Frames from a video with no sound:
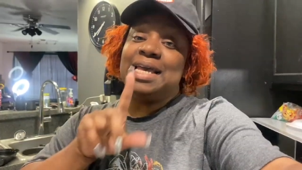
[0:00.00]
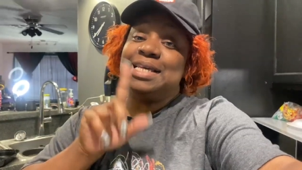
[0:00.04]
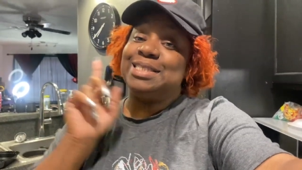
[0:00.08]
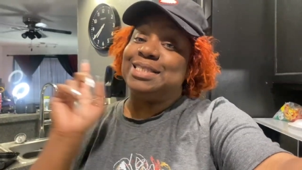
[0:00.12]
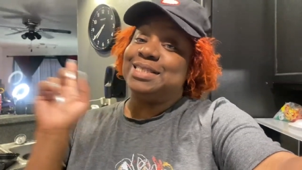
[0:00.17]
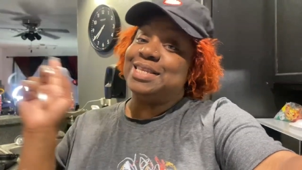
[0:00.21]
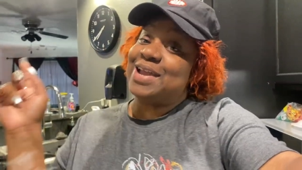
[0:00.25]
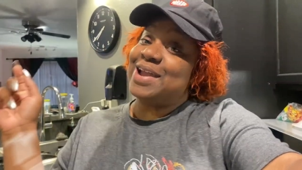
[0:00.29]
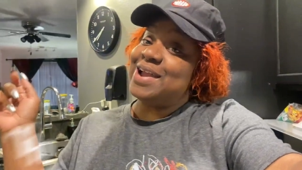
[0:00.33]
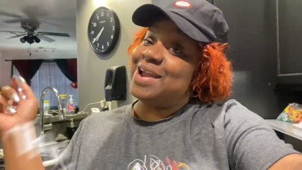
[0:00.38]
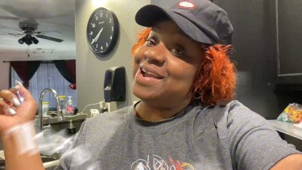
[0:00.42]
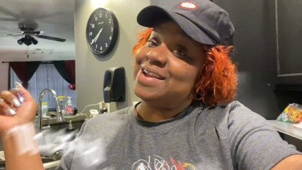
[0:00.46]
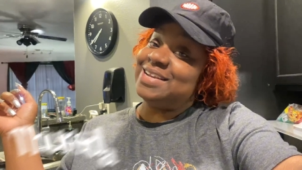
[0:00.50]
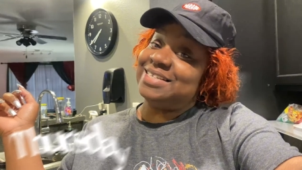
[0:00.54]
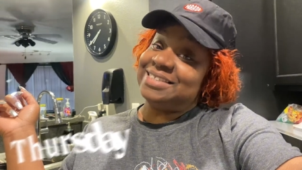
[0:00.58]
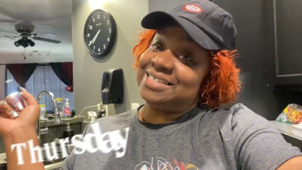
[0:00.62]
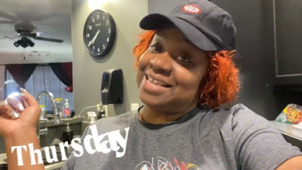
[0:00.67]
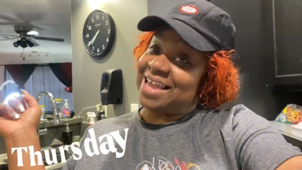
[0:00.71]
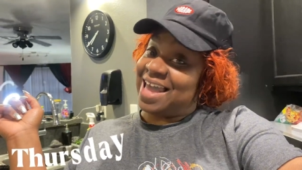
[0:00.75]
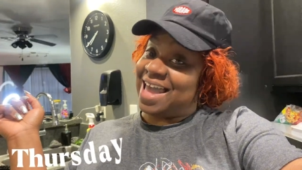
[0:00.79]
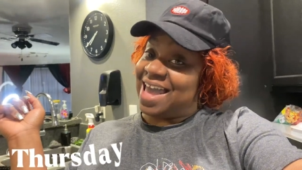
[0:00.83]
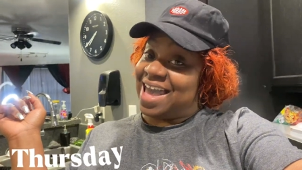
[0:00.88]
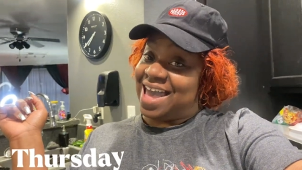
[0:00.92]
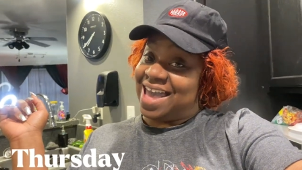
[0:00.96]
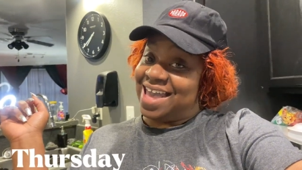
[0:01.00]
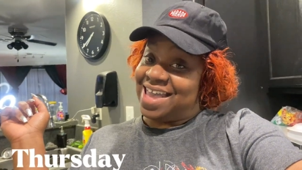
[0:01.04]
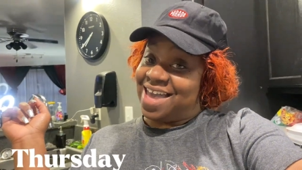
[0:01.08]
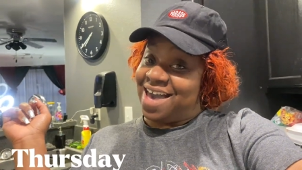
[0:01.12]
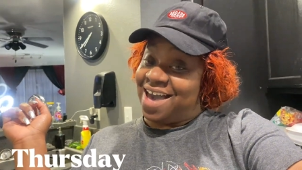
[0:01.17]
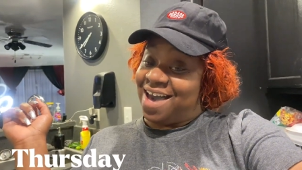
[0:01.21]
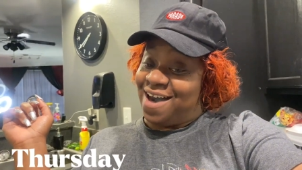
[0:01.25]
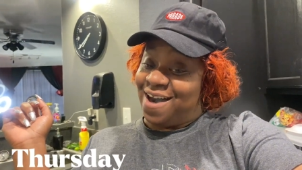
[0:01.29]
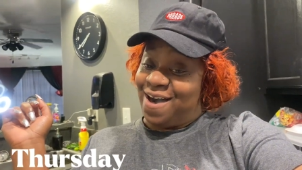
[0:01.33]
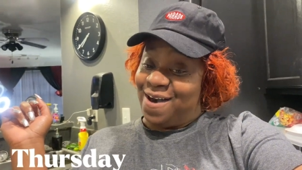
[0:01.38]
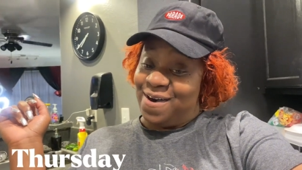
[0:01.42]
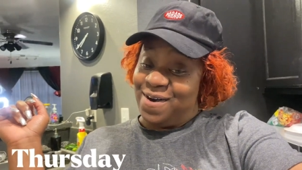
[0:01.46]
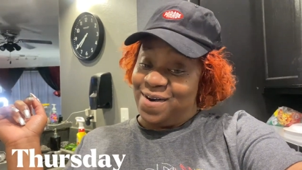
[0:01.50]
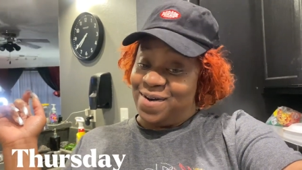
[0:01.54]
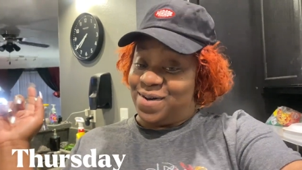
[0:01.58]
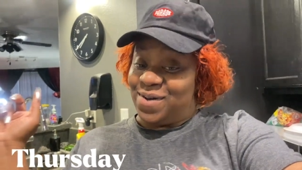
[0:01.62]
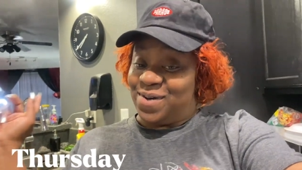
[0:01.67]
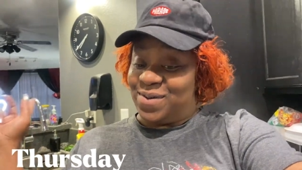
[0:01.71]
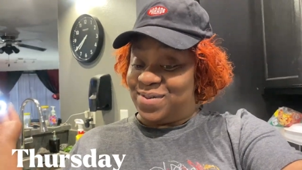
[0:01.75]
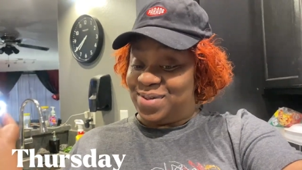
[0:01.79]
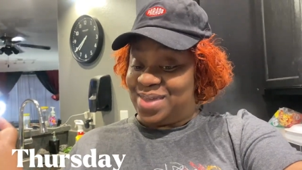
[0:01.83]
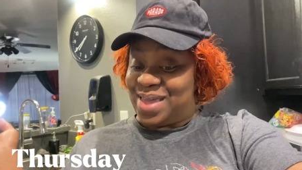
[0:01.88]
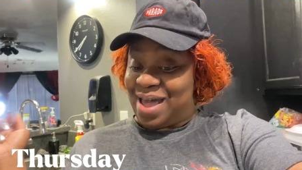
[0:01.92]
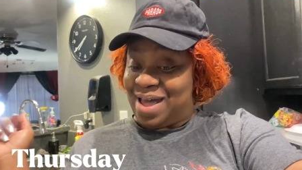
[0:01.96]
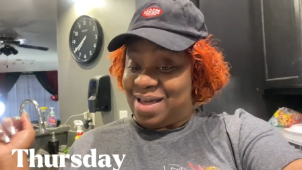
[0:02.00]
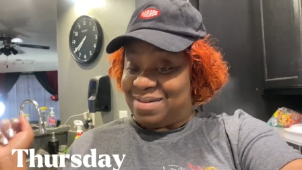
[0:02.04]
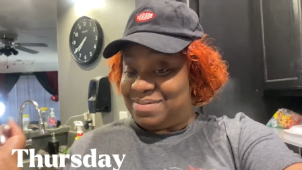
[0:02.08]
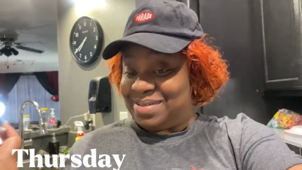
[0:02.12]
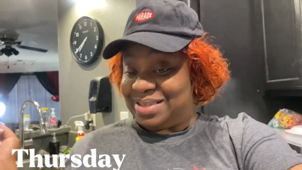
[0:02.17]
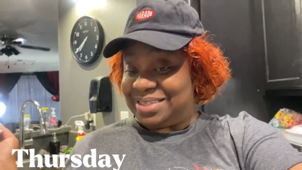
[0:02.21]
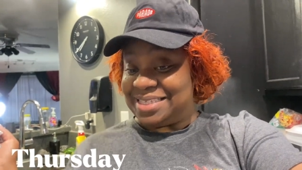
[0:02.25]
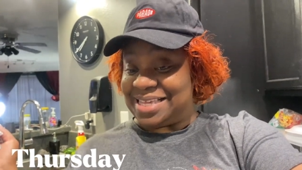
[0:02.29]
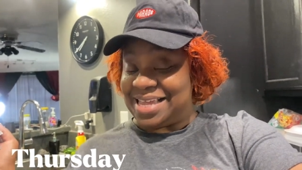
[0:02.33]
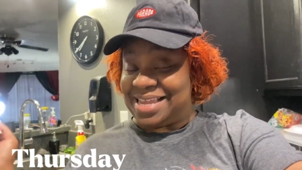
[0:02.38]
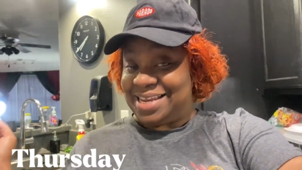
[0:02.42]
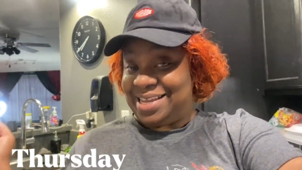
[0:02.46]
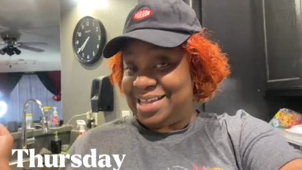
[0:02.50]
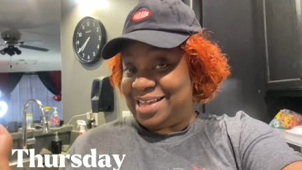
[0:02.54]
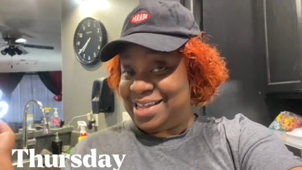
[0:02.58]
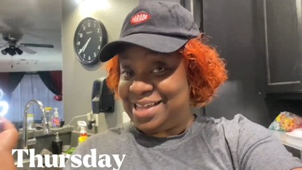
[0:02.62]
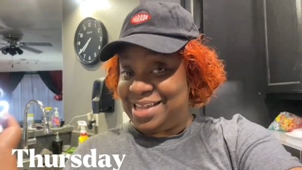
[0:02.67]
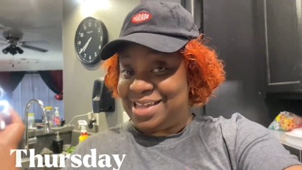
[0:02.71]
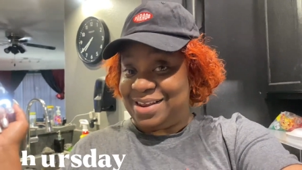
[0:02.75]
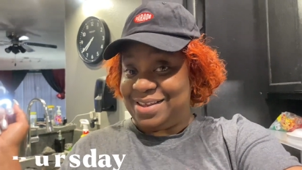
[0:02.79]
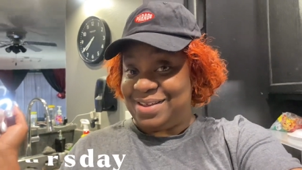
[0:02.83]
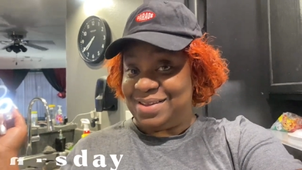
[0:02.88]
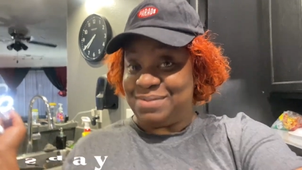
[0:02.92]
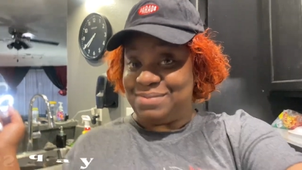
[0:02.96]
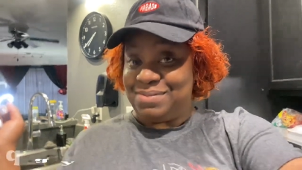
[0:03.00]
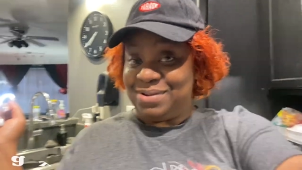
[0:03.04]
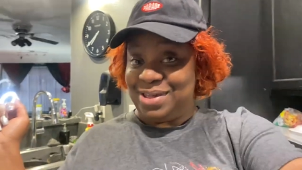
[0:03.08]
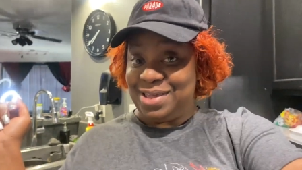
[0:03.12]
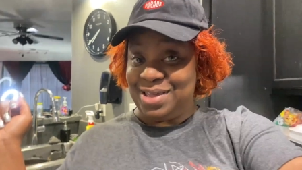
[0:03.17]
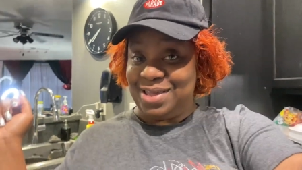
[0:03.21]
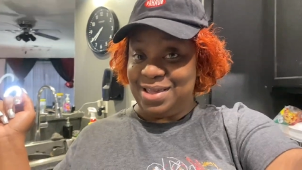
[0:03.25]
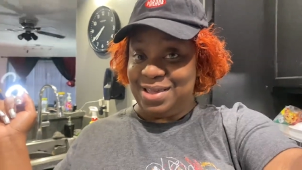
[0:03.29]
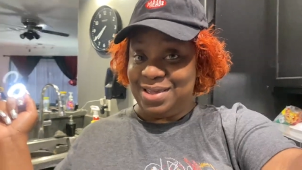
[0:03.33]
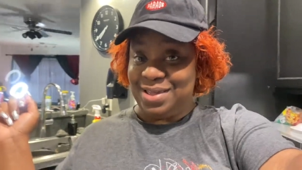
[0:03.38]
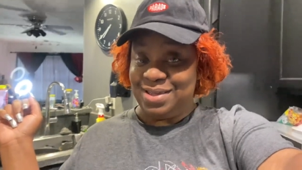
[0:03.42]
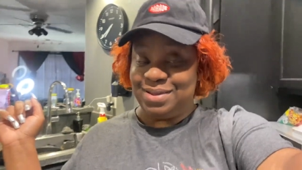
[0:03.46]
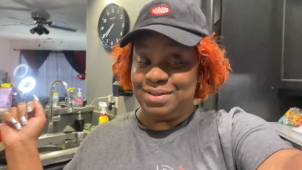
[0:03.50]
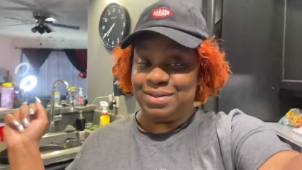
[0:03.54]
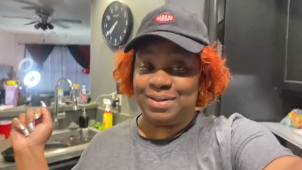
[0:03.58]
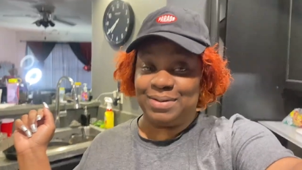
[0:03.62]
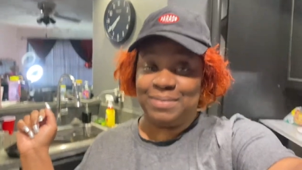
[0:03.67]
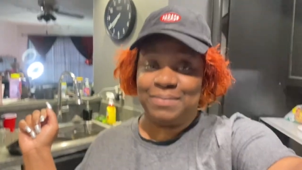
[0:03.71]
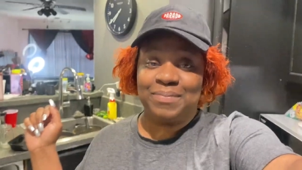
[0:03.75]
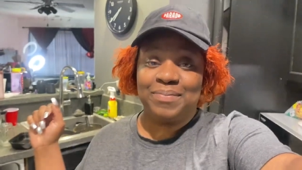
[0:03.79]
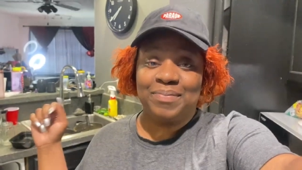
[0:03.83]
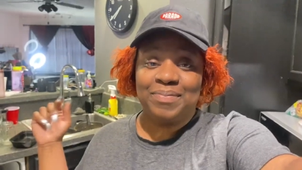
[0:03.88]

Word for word: is Thursday, y'all. We almost at the end of the week,